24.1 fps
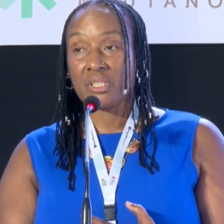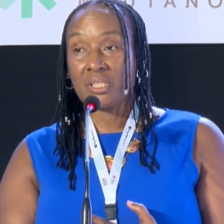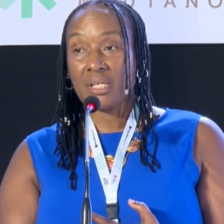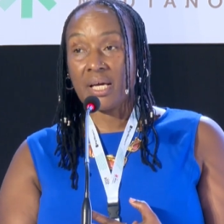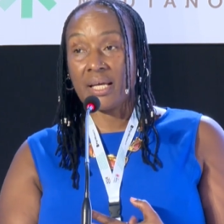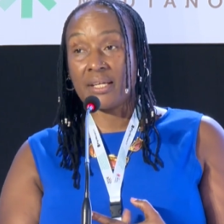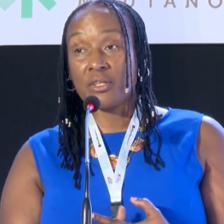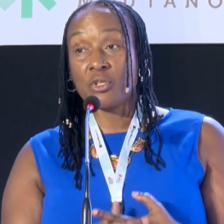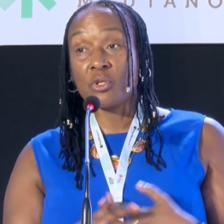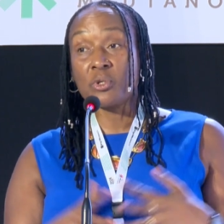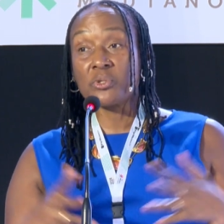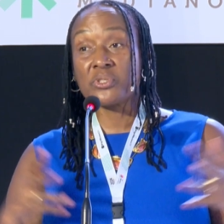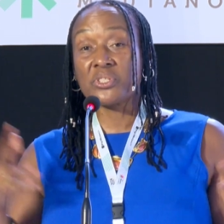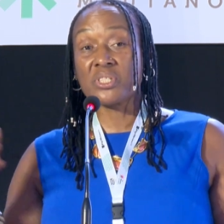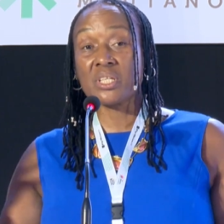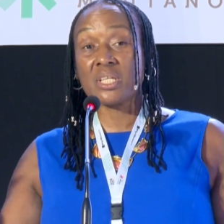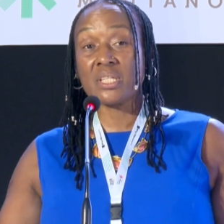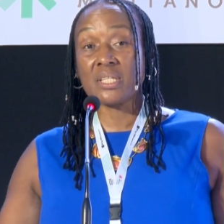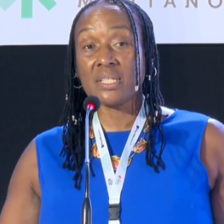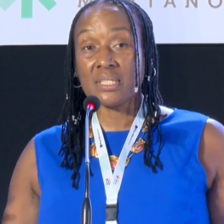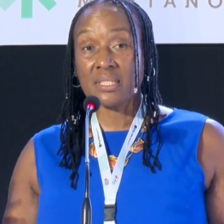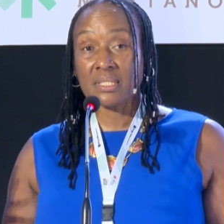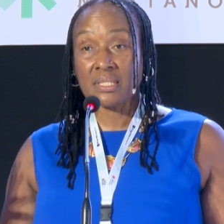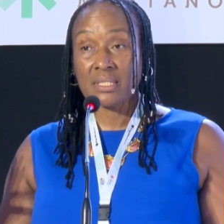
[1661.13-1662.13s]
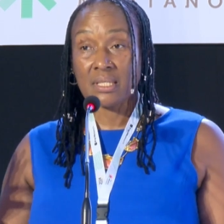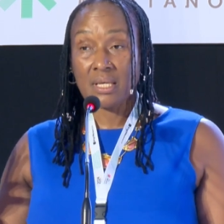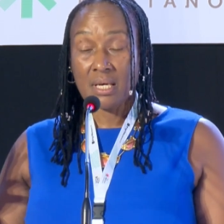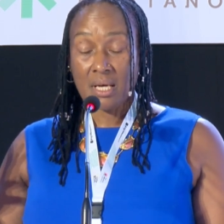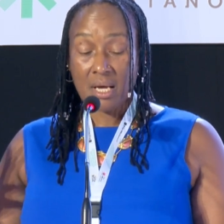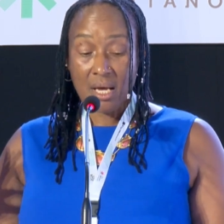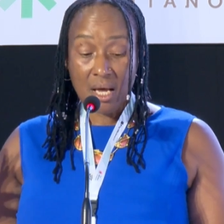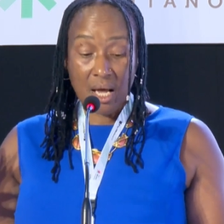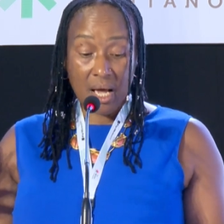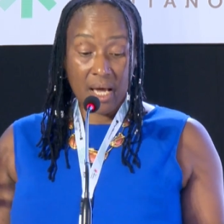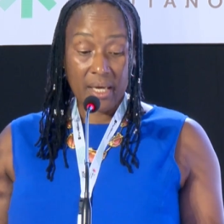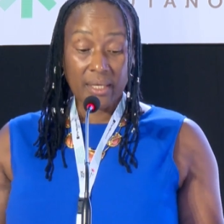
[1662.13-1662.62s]
And you'll see this
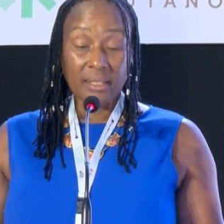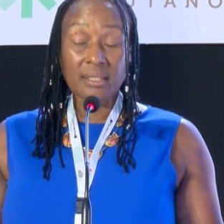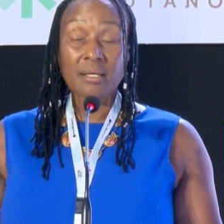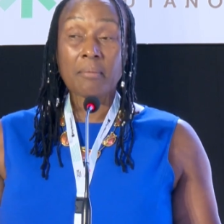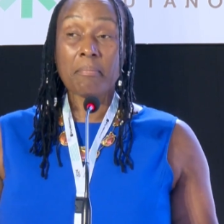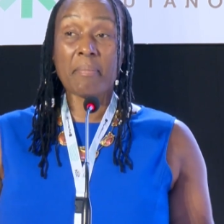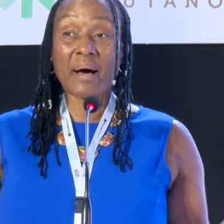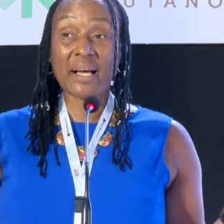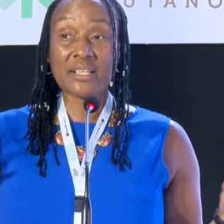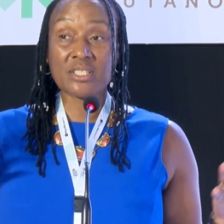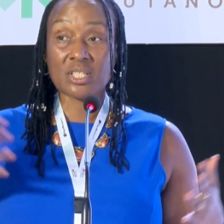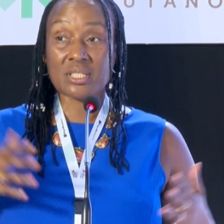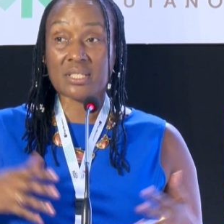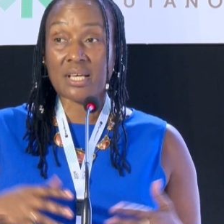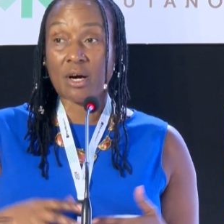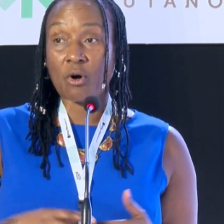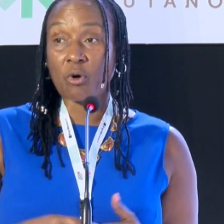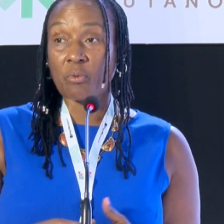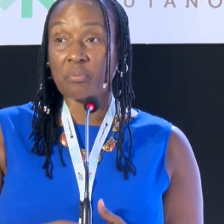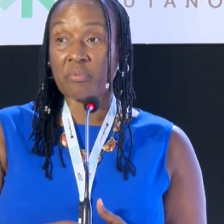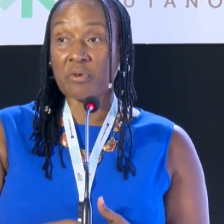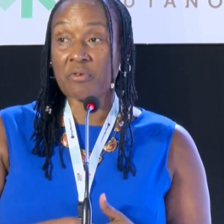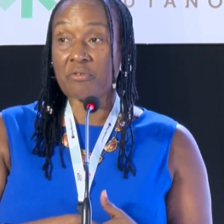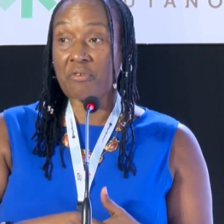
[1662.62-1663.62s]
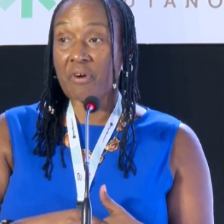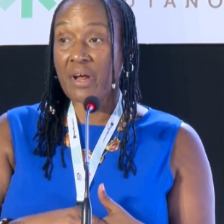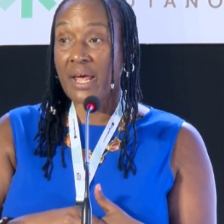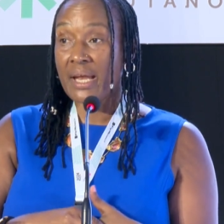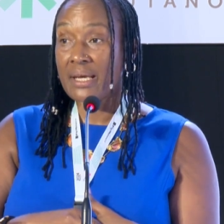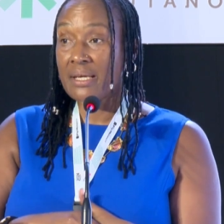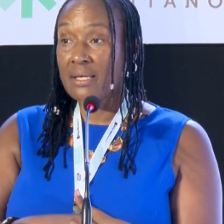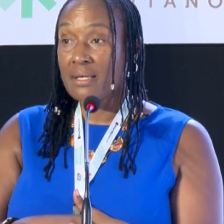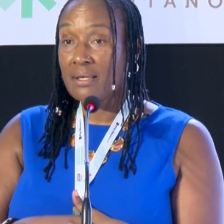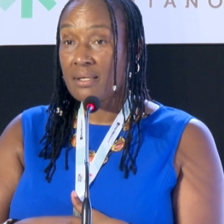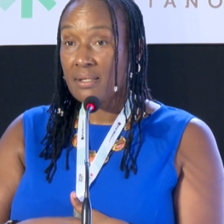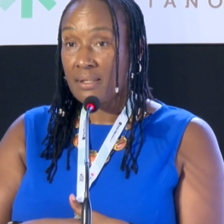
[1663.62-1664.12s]
in the budget that will be
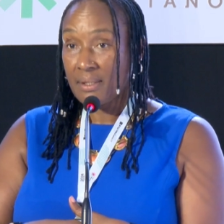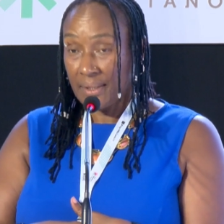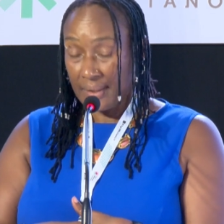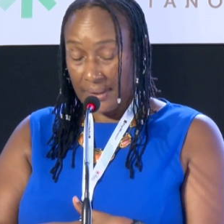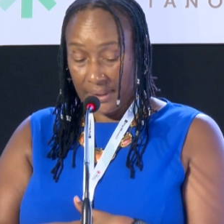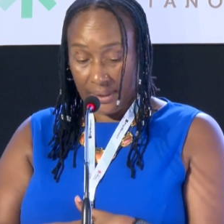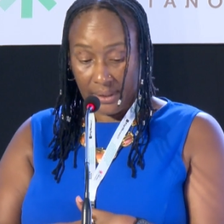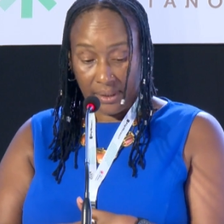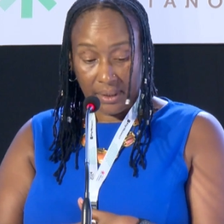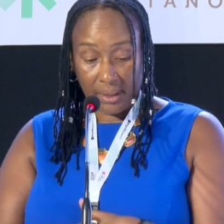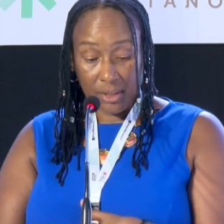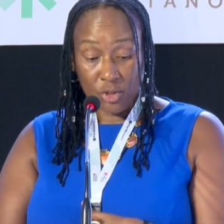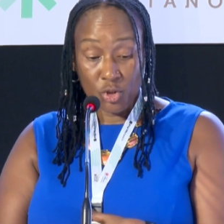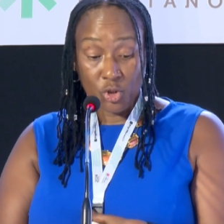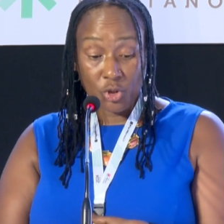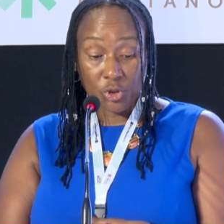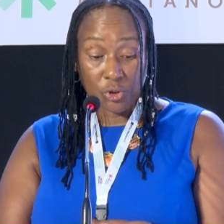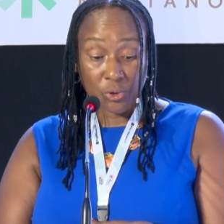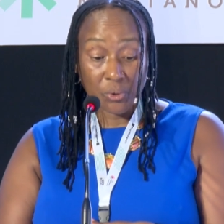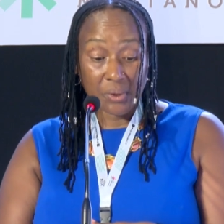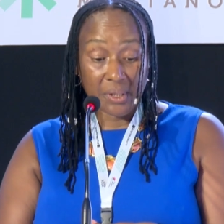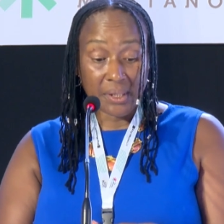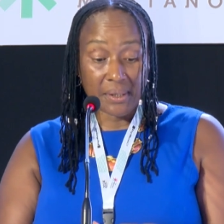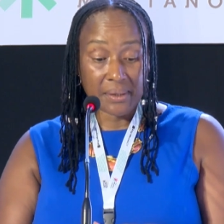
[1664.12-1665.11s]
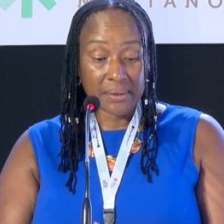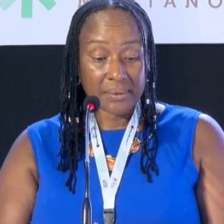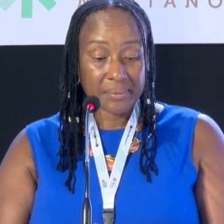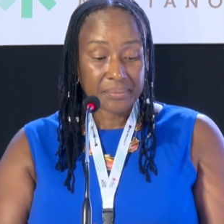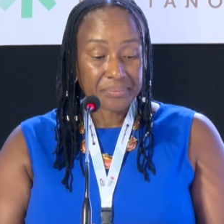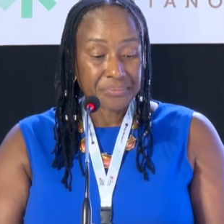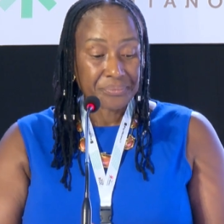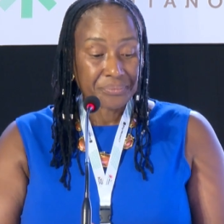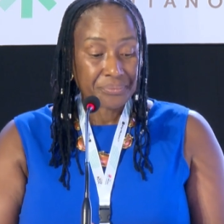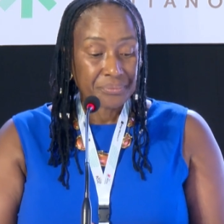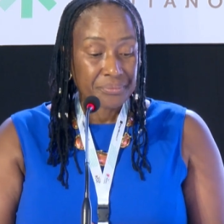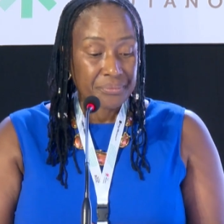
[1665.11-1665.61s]
read in June,
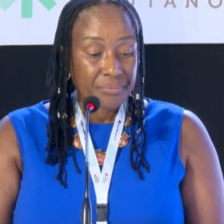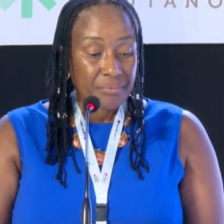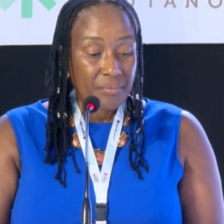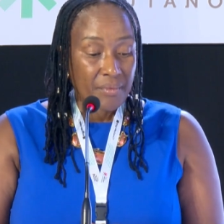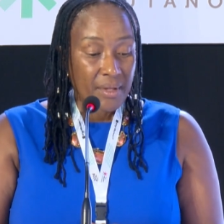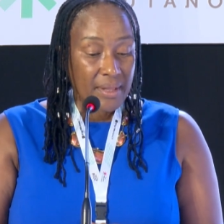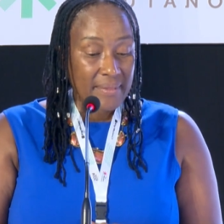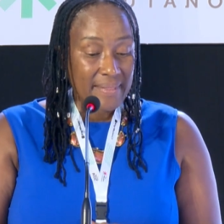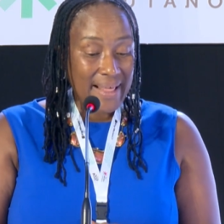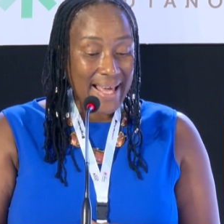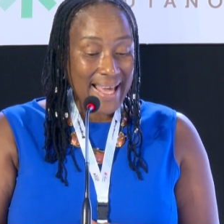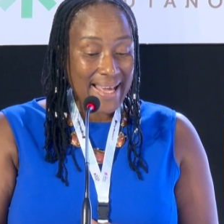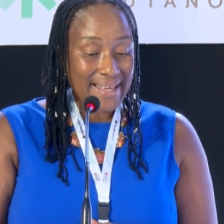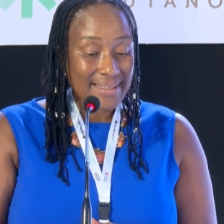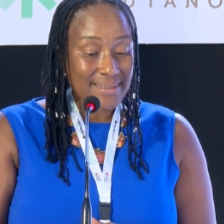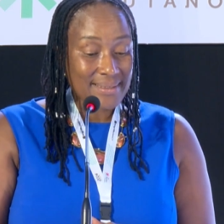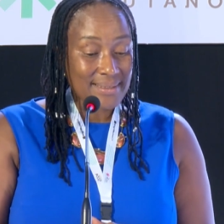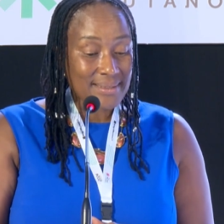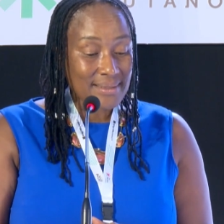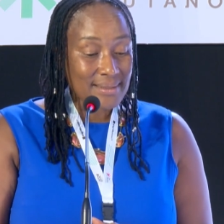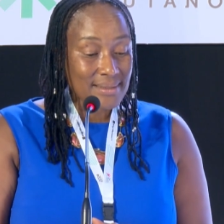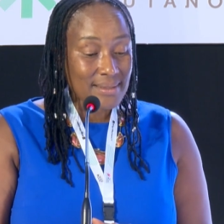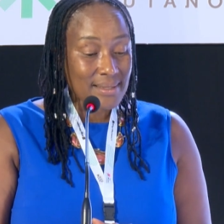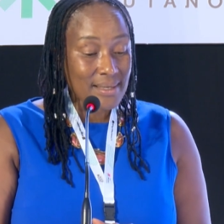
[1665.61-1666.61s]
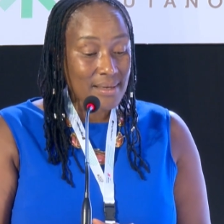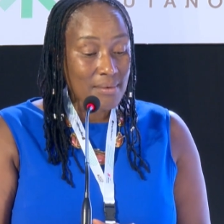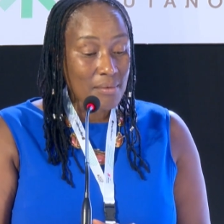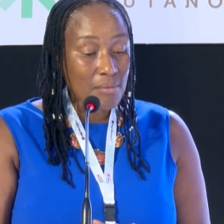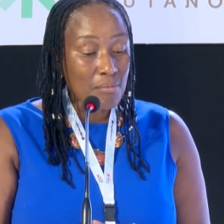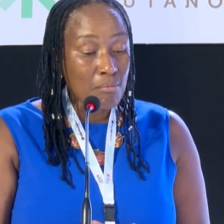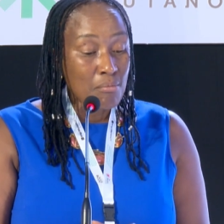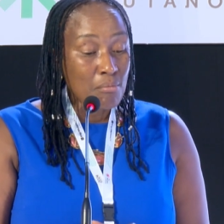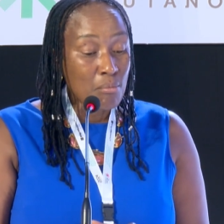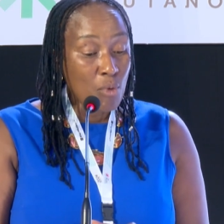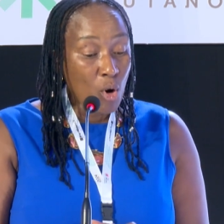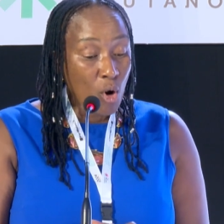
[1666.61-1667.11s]
that
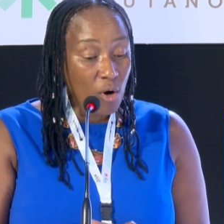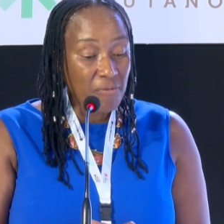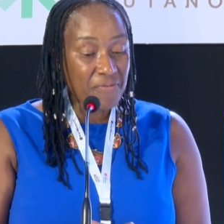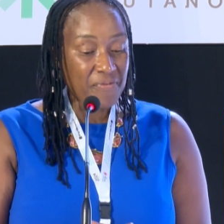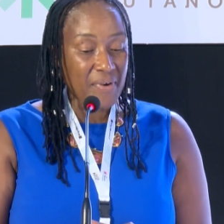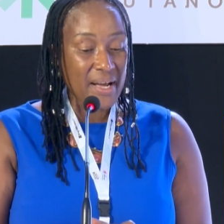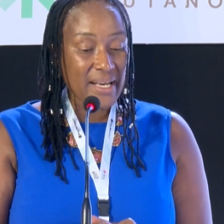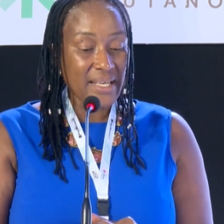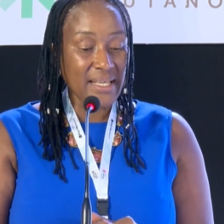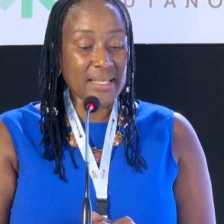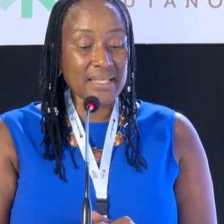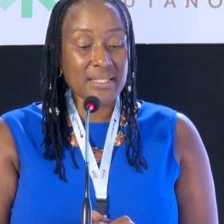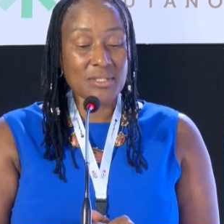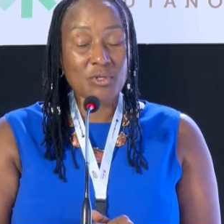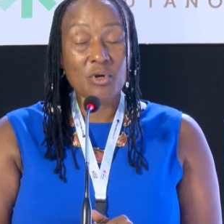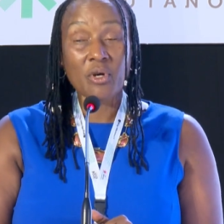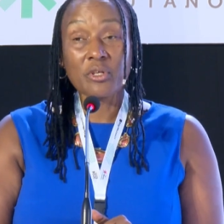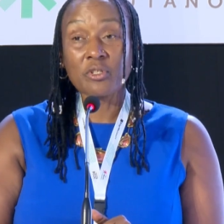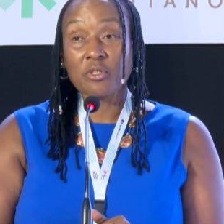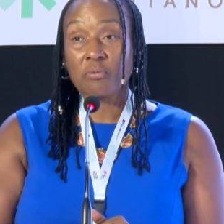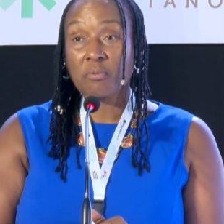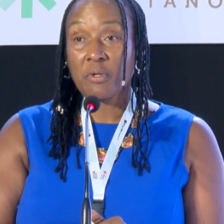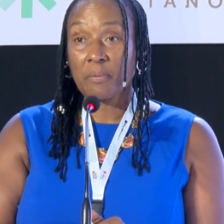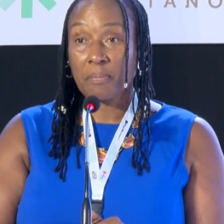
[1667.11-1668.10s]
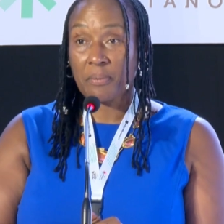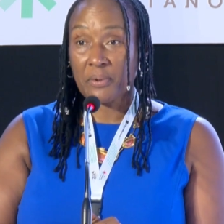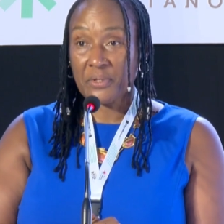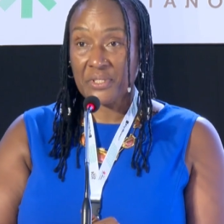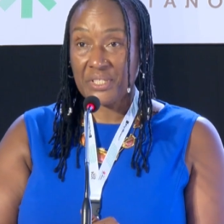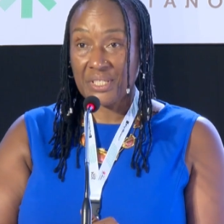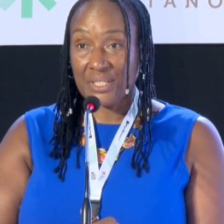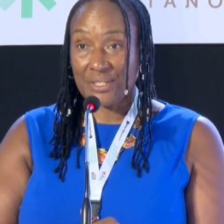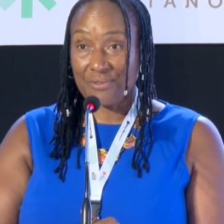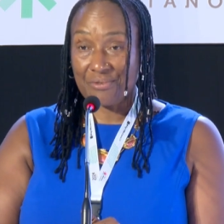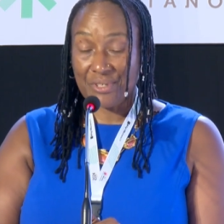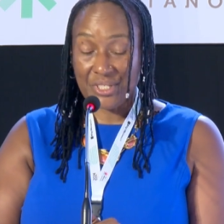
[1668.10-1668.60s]
more funding is going to be put
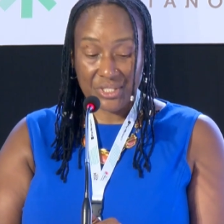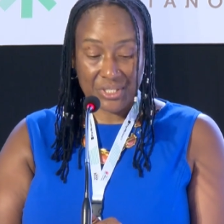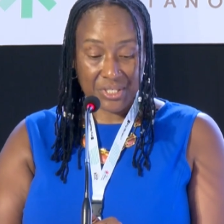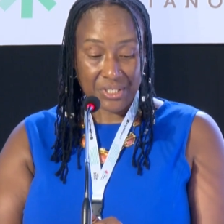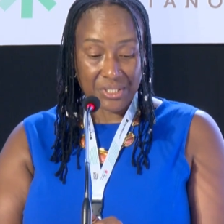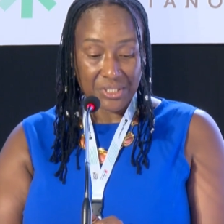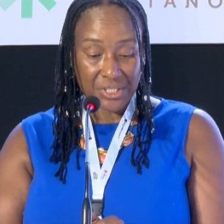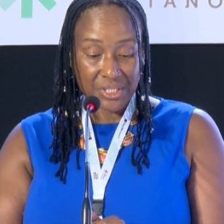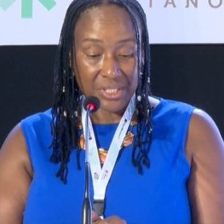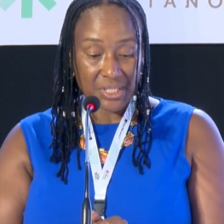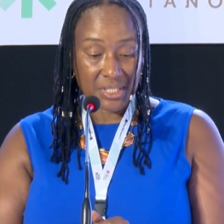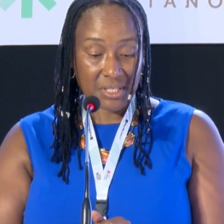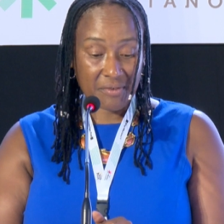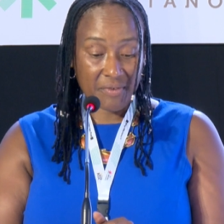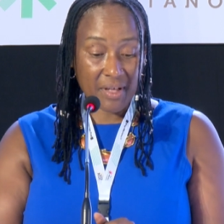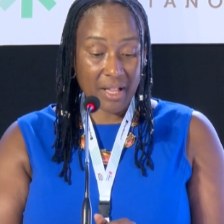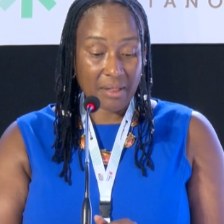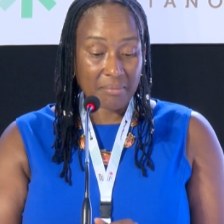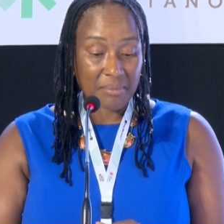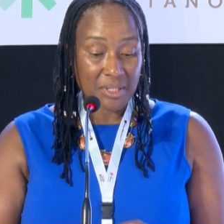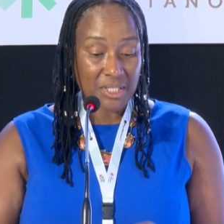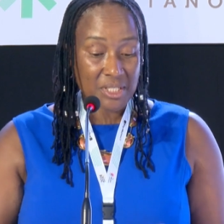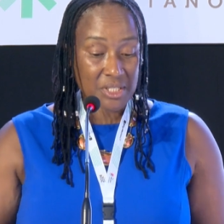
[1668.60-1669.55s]
in research and development